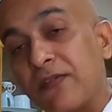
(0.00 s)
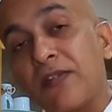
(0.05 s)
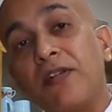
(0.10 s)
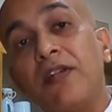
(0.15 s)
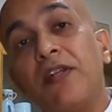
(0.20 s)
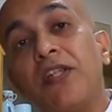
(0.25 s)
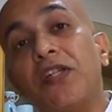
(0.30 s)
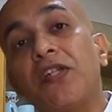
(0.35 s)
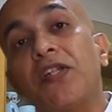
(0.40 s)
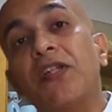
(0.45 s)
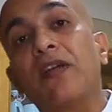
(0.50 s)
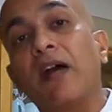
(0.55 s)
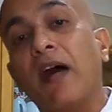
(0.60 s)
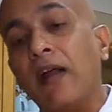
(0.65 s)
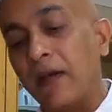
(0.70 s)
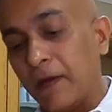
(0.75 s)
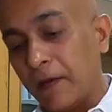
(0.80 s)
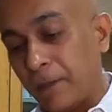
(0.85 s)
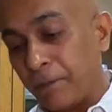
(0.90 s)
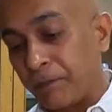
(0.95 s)
gives the dish
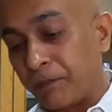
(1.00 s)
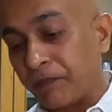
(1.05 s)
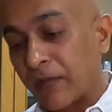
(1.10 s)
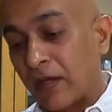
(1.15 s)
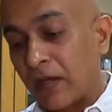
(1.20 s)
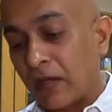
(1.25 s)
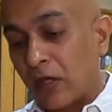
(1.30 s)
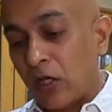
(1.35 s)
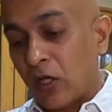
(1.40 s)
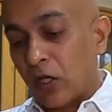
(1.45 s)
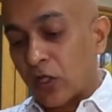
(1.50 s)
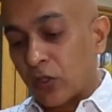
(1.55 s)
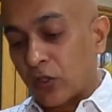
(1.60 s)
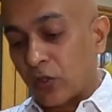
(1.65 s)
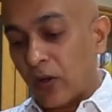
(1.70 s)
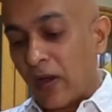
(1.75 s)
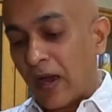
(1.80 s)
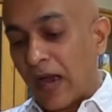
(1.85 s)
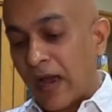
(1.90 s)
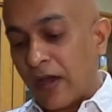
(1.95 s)
color.
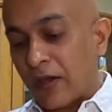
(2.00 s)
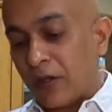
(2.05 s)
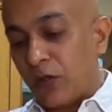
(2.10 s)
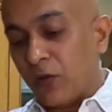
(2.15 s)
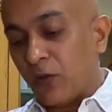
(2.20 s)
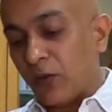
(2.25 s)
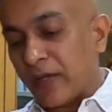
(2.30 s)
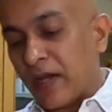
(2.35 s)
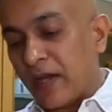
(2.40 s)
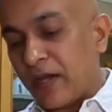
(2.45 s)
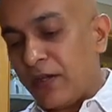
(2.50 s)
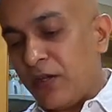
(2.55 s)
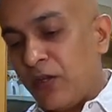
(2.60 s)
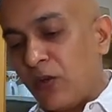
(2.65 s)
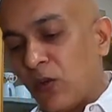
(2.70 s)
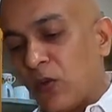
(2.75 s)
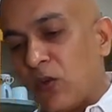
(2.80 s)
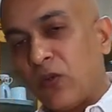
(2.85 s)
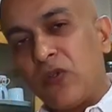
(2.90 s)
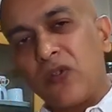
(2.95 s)
So you can
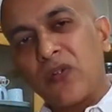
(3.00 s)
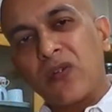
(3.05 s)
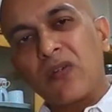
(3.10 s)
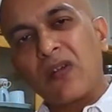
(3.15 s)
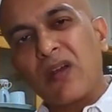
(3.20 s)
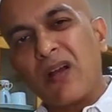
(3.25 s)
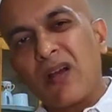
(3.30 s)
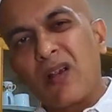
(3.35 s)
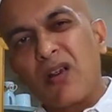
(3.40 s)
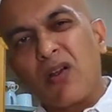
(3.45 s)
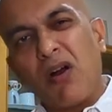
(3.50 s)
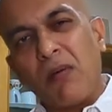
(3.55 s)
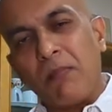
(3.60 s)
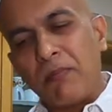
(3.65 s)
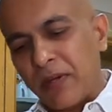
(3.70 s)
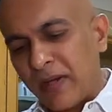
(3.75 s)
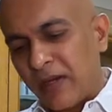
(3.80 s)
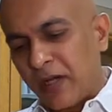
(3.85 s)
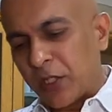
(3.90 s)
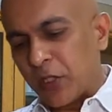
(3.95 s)
use a
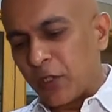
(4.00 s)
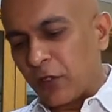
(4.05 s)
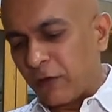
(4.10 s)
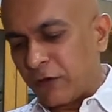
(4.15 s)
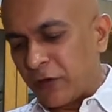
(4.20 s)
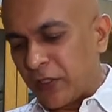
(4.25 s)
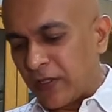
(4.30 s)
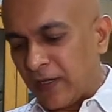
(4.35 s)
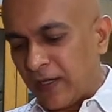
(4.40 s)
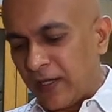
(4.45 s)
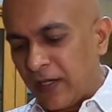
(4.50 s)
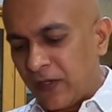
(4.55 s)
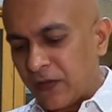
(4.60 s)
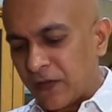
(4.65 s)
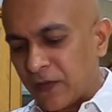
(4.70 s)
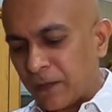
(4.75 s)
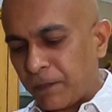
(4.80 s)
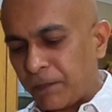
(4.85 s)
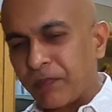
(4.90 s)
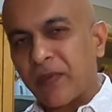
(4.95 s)
combination of
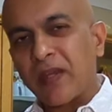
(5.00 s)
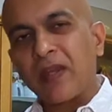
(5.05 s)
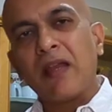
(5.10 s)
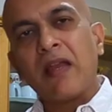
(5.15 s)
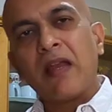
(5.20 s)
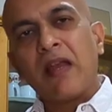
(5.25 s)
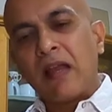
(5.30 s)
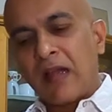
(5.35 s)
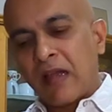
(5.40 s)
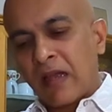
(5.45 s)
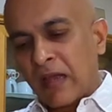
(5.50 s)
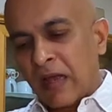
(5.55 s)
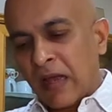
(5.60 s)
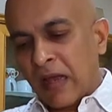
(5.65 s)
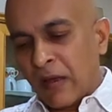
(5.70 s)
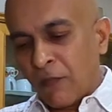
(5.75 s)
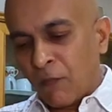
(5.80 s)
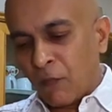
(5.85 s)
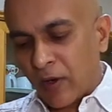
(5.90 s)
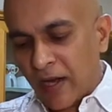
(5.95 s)
chilies.
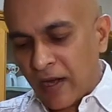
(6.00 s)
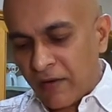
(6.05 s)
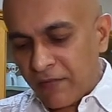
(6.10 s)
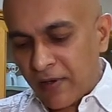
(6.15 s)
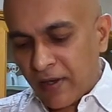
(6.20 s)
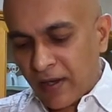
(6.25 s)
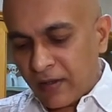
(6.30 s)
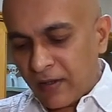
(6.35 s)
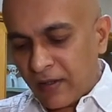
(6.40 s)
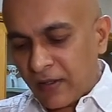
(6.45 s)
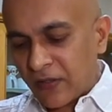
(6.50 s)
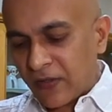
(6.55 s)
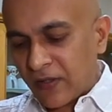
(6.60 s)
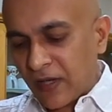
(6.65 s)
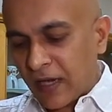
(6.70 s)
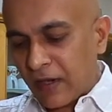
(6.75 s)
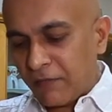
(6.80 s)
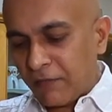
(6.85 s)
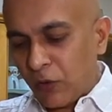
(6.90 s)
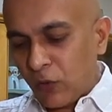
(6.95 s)
What I've done is
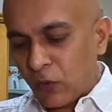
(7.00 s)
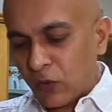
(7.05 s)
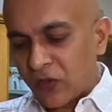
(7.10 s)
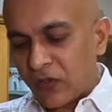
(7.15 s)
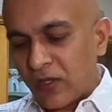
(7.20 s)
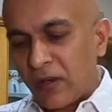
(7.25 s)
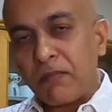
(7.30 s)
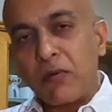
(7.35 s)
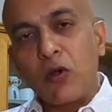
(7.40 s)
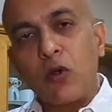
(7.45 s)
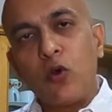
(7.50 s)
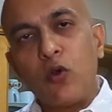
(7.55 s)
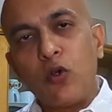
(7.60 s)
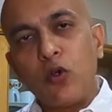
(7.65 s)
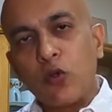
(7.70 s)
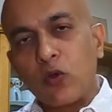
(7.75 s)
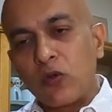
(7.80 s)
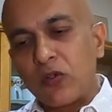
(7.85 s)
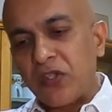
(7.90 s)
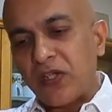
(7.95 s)
I've used some
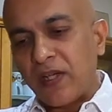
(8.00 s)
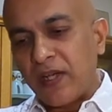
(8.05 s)
guntur